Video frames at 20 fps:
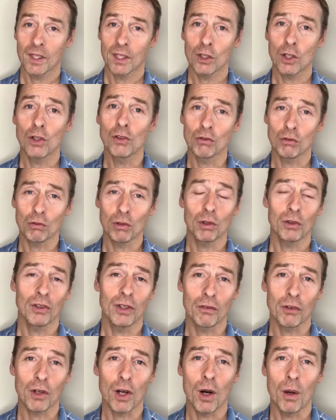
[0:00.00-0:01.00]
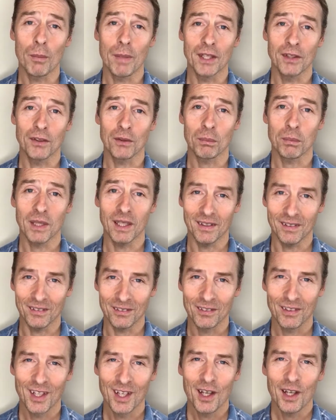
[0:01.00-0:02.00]
constructive comments
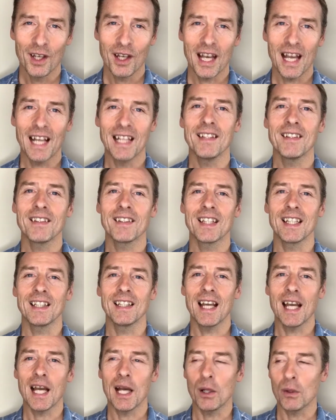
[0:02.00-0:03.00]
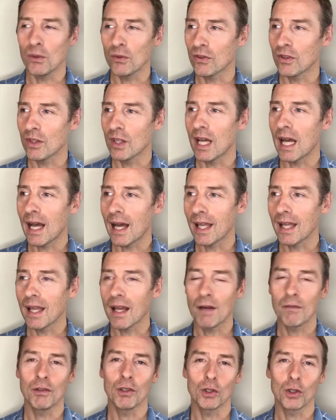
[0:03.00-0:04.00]
please, anything else that I
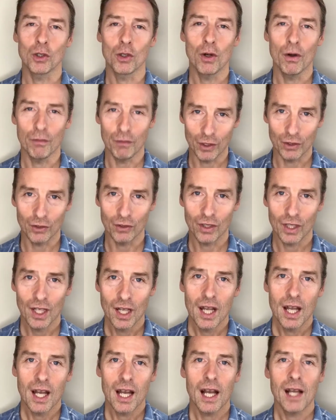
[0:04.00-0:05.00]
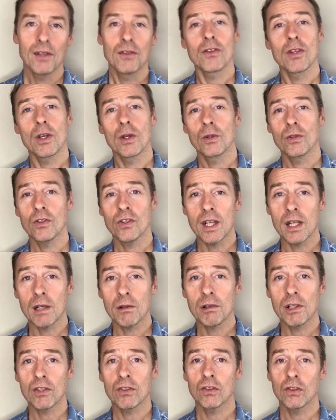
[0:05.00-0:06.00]
haven't covered. And so
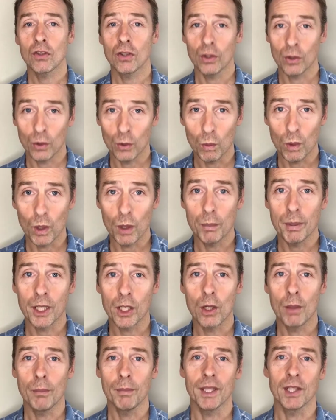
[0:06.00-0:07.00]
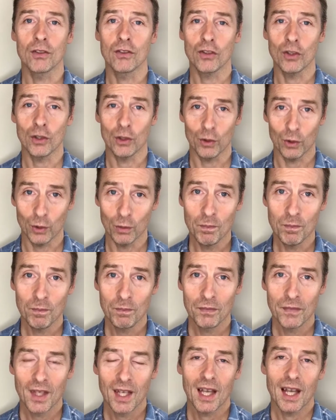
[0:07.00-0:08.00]
series 2 will be coming soon,
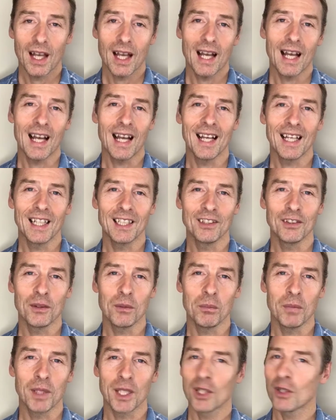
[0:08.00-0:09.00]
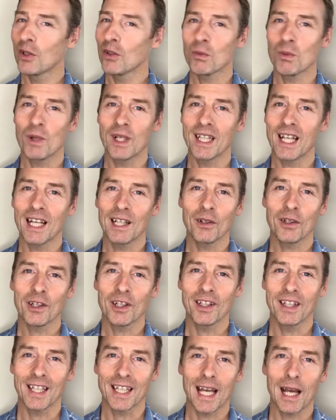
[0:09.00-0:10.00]
and because when I look
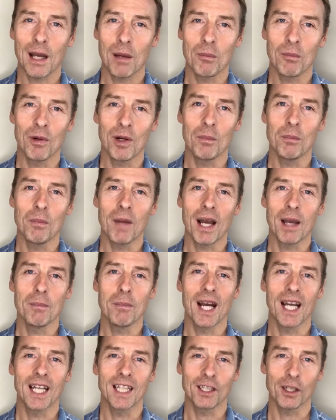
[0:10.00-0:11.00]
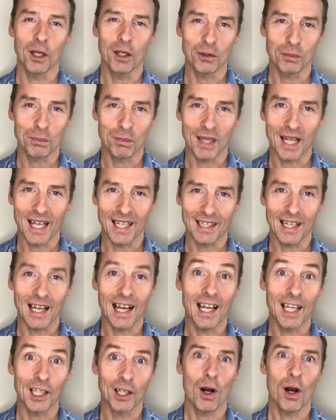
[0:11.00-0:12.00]
at the camera my mind goes blank,
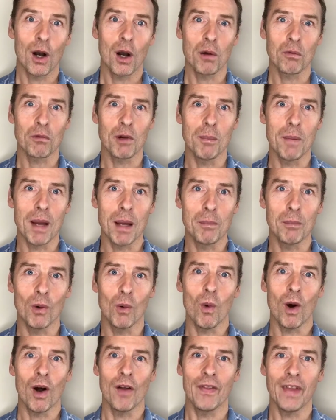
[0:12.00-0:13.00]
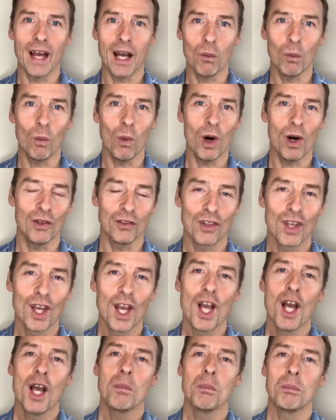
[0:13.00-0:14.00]
I can't remember what that was,
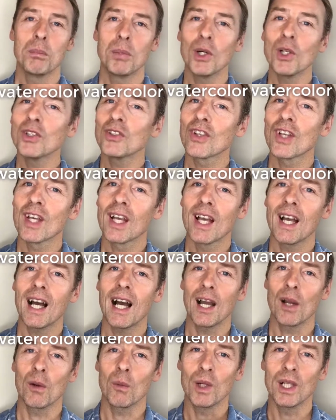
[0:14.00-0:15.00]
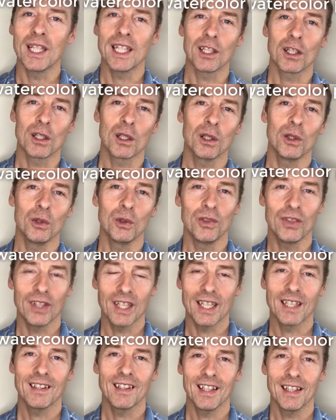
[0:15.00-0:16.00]
but I will include
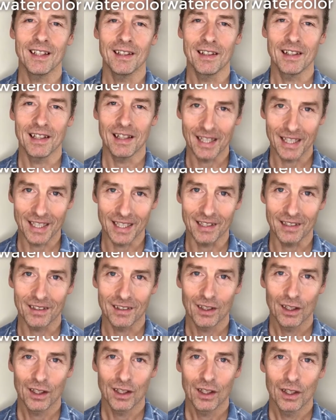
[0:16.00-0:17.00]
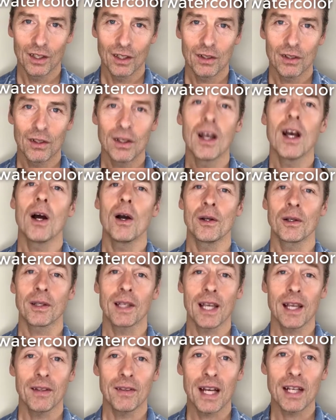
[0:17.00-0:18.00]
it in the link.
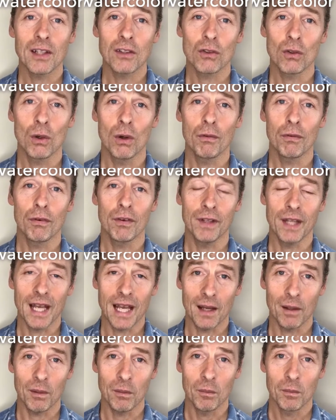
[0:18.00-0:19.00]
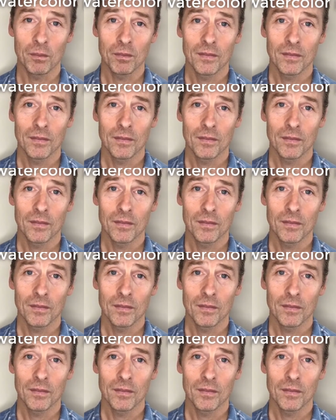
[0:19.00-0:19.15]
Okay, that's all for now.